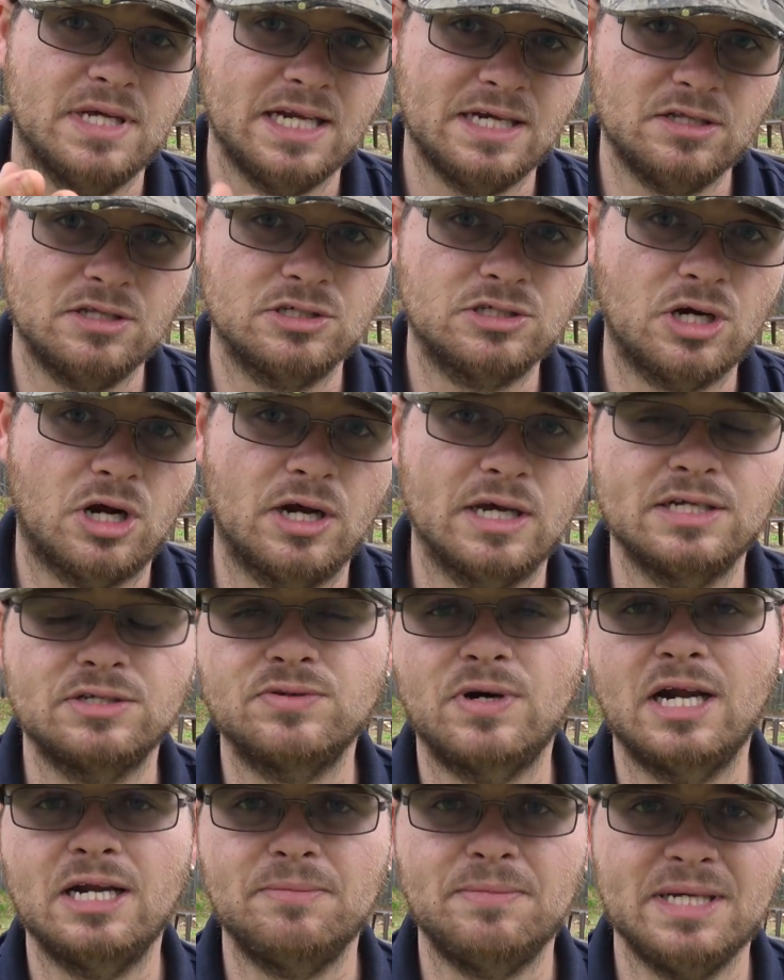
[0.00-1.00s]
into the target,
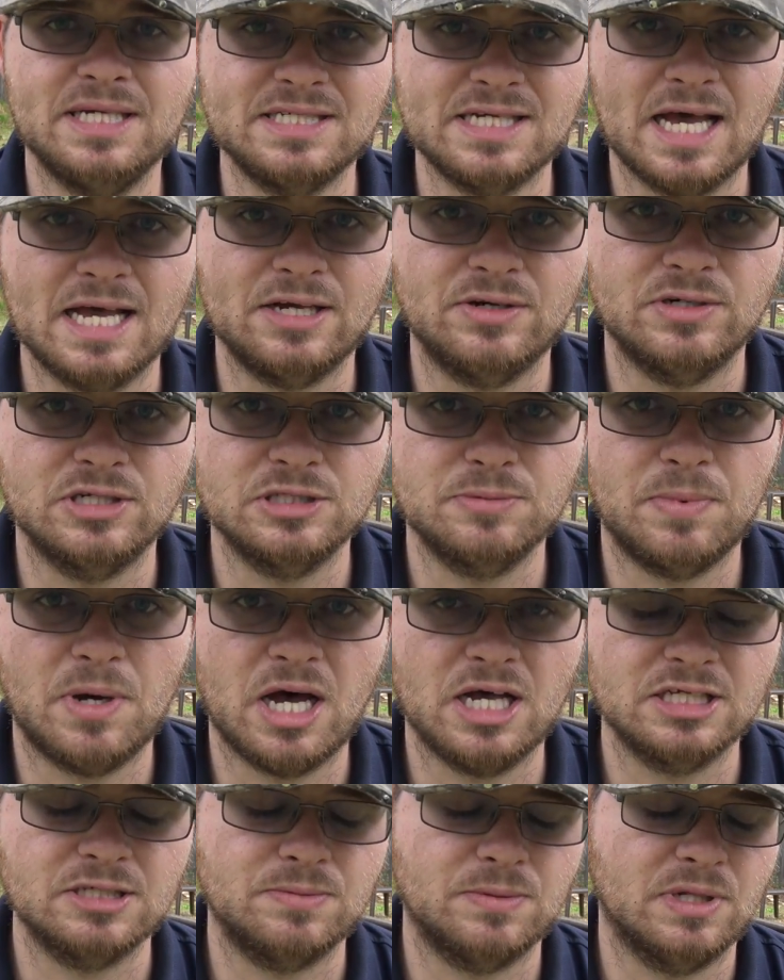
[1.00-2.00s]
trying to be as accurate as
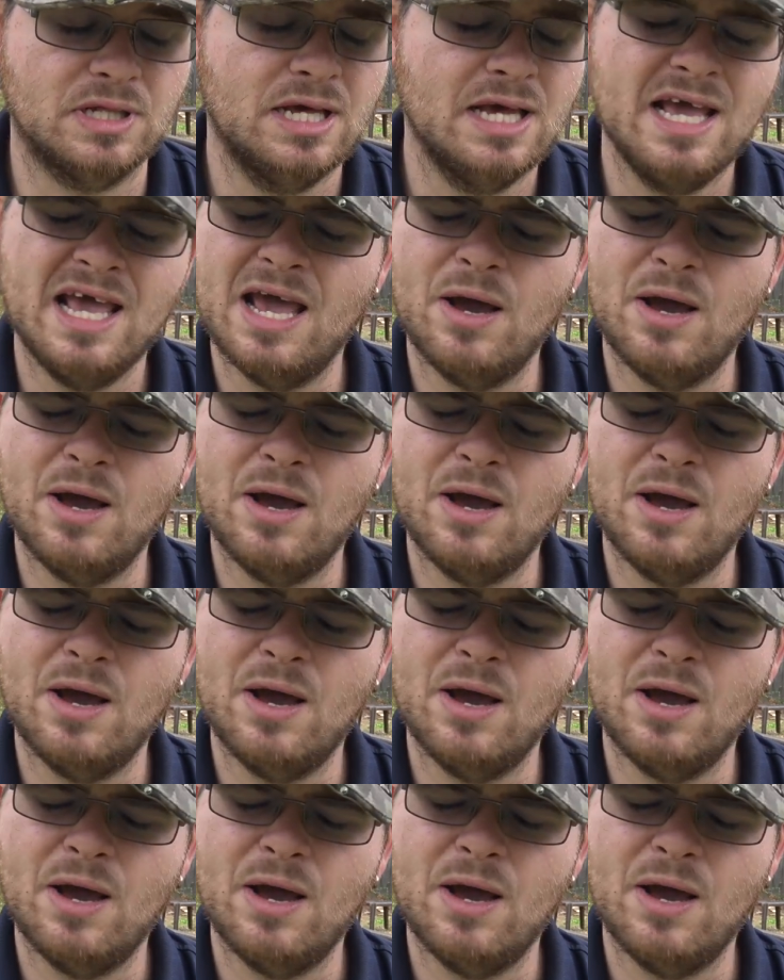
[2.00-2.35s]
possible.